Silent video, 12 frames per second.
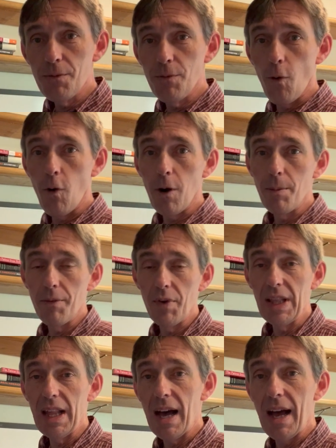form of a
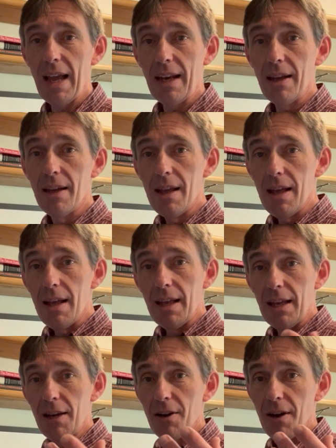line.
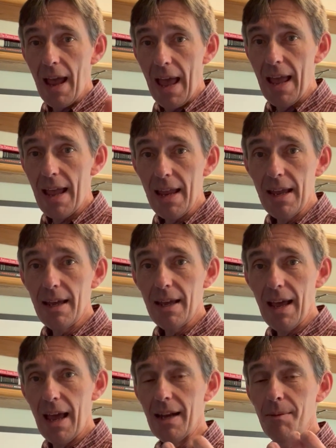Here A
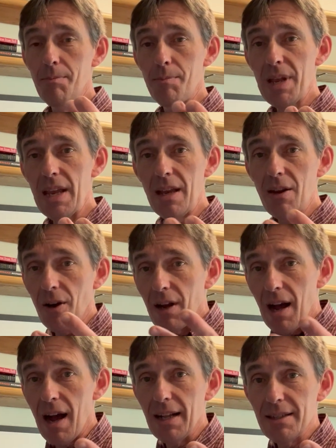and B are
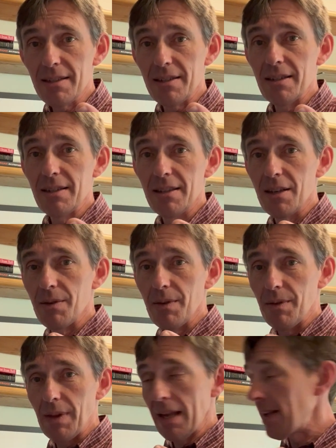constants,
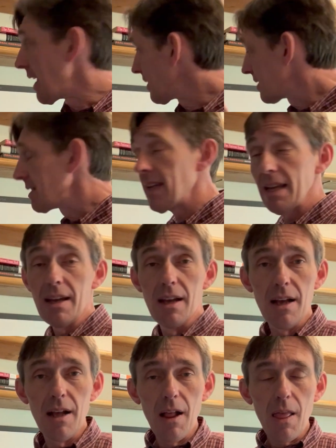and C
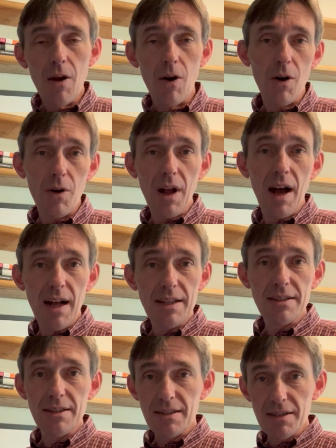are all
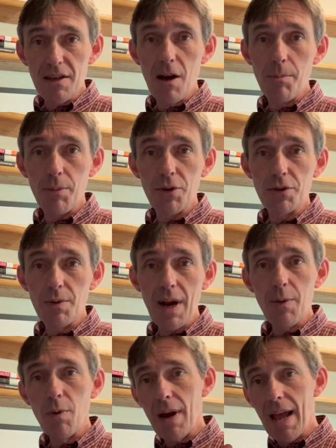constants, numbers, right?
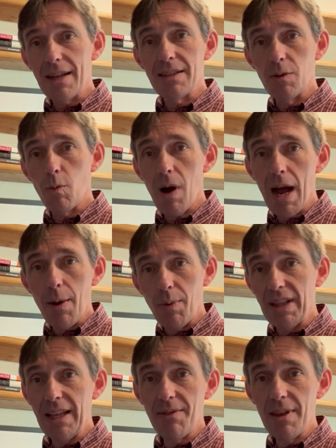Where X and Y, we
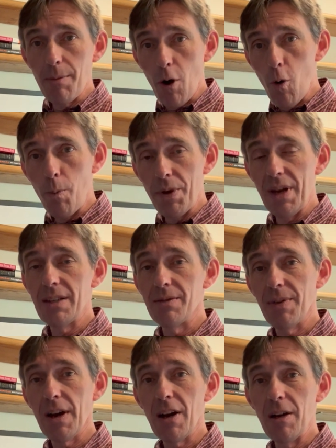leave them open as
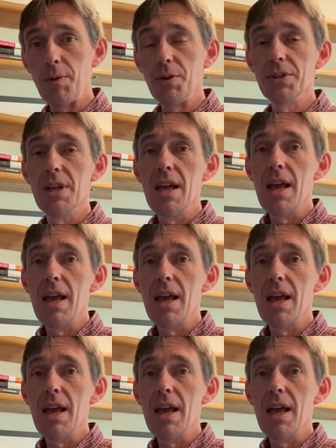variables.